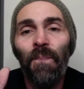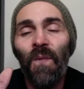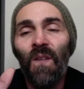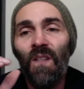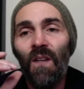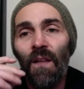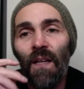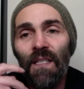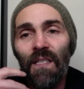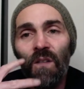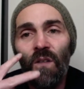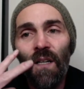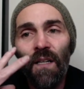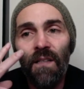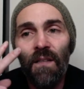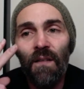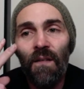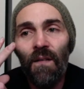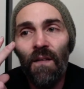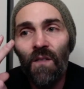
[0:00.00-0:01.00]
So let's look
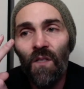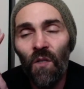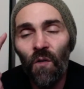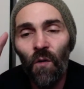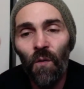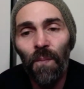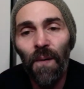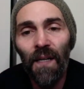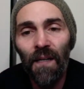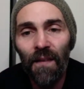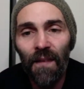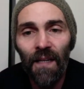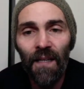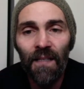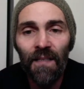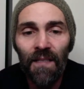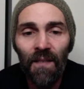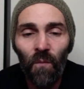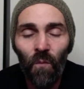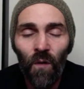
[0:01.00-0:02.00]
at 2 big
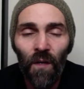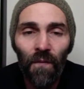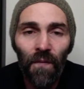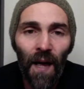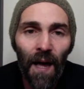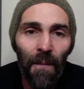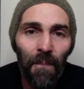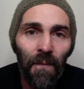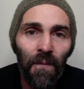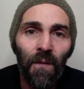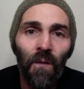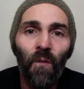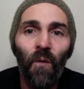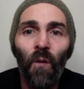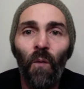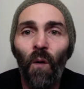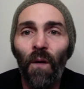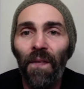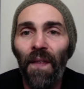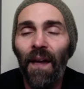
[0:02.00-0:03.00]
things that would have happened
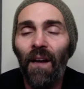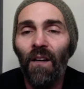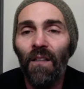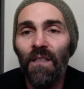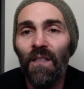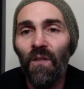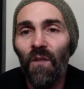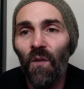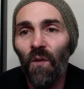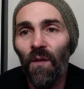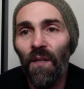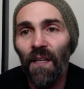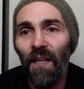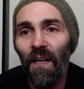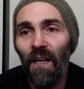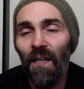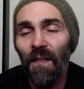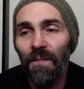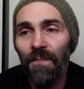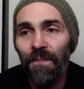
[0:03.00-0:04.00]
through what they got to do
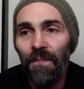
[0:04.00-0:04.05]
here.